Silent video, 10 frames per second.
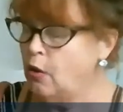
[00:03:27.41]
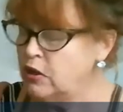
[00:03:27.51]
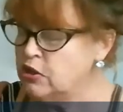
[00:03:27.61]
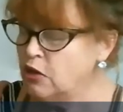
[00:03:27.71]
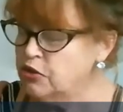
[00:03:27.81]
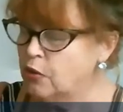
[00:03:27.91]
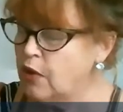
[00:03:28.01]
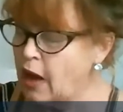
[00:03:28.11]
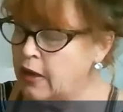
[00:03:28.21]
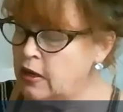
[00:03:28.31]
it's also
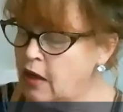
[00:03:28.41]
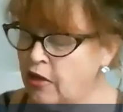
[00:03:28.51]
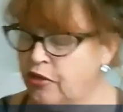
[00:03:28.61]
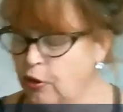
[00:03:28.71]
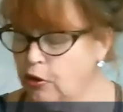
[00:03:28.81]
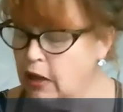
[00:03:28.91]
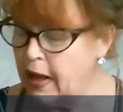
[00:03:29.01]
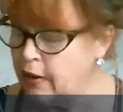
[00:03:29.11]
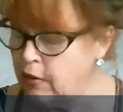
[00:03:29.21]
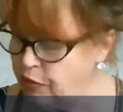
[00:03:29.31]
got a third
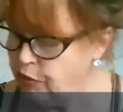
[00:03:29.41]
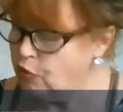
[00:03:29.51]
layer at the